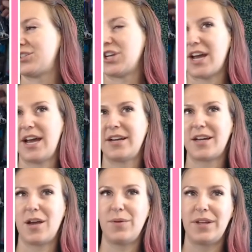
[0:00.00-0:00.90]
chat
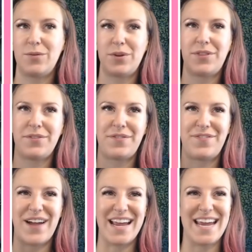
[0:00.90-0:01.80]
coming in with the
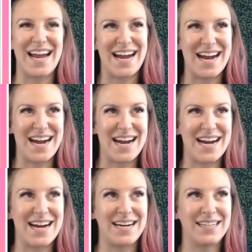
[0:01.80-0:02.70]

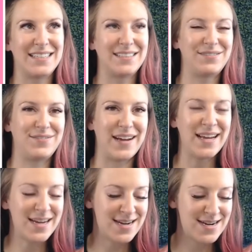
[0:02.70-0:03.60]
fire.
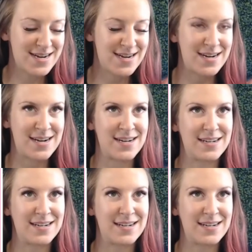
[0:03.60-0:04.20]
Fire.